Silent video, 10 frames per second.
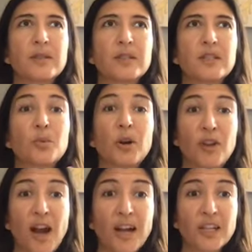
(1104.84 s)

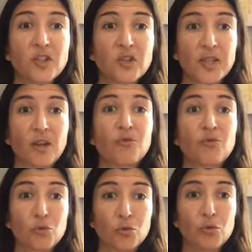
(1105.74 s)
Swaraj,
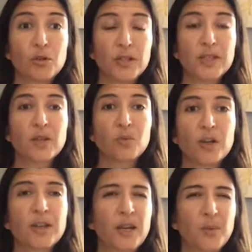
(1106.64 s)
self-rule, is the
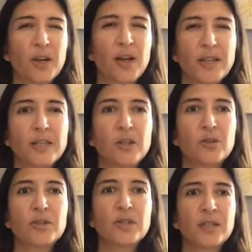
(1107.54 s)
word like what Gandhi
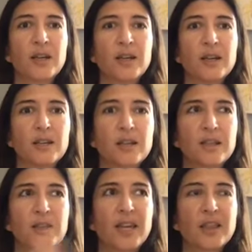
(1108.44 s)
used to
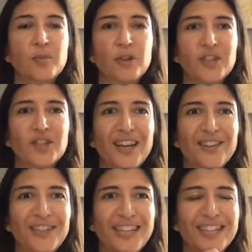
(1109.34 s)
get the British out
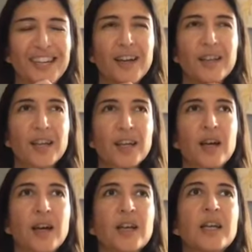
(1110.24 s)
of India, like
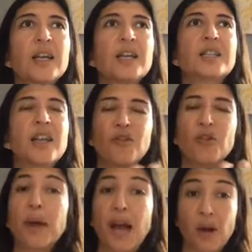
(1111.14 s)
a
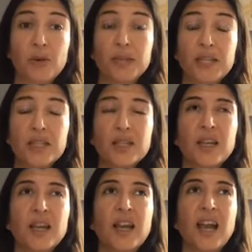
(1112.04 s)
self-empowerment.
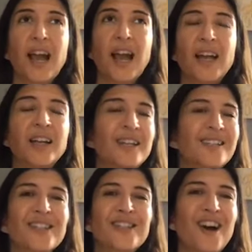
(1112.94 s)
And it is
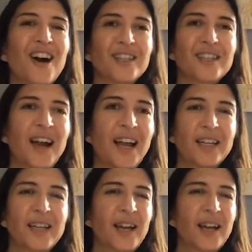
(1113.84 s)
not
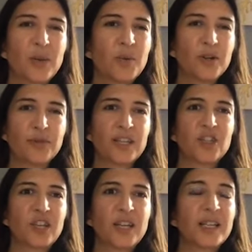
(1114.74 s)
tied to any one
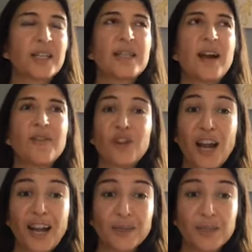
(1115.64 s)
religion. It never
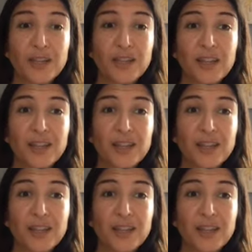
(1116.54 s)
has been.